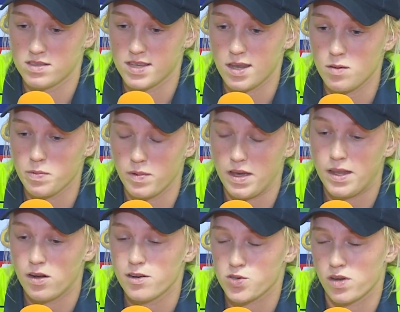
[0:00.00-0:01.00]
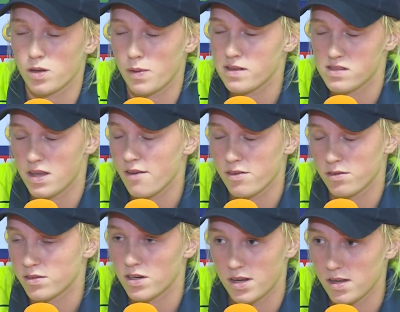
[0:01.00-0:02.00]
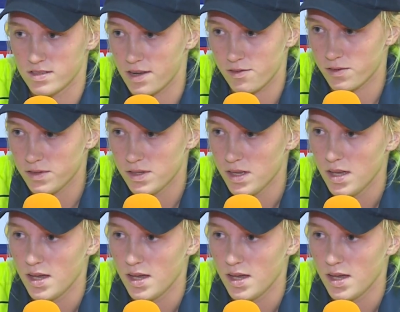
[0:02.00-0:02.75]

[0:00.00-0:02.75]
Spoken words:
setup in Irish cricket, basically everyone kind of knows everyone.